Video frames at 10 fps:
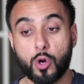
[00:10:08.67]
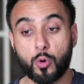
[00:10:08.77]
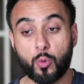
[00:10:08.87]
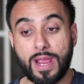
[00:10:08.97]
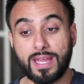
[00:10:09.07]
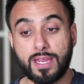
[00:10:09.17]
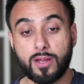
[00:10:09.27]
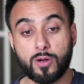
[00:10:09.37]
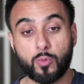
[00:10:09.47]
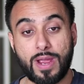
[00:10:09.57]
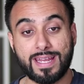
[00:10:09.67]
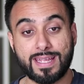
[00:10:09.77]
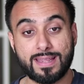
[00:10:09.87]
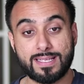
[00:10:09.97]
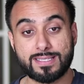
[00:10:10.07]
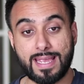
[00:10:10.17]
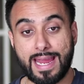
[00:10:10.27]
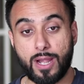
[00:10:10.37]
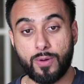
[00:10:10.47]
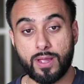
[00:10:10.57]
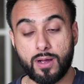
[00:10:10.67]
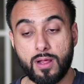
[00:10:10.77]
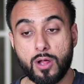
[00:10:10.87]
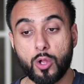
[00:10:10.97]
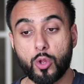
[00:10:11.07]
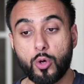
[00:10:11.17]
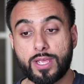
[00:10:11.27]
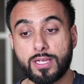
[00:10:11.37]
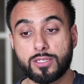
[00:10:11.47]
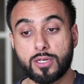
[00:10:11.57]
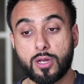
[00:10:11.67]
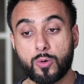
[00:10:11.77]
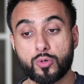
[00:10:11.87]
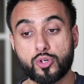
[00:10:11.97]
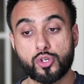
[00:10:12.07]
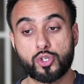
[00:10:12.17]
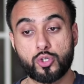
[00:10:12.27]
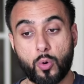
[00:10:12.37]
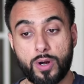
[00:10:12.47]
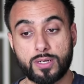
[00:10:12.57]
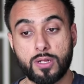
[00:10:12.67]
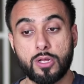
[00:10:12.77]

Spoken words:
right here, right in this area, looking to go short.